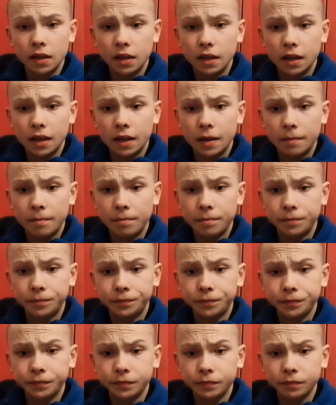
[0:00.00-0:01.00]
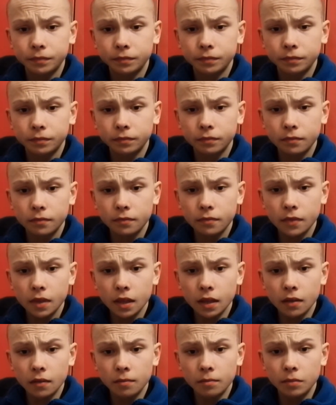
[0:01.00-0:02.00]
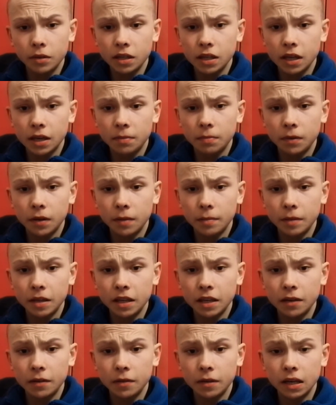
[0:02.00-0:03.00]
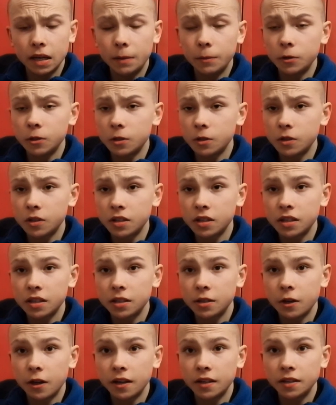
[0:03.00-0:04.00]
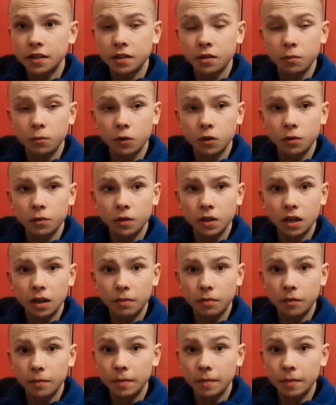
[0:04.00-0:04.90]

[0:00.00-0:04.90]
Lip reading: But yeah, I mean, Lewandowski's going to the World Cup.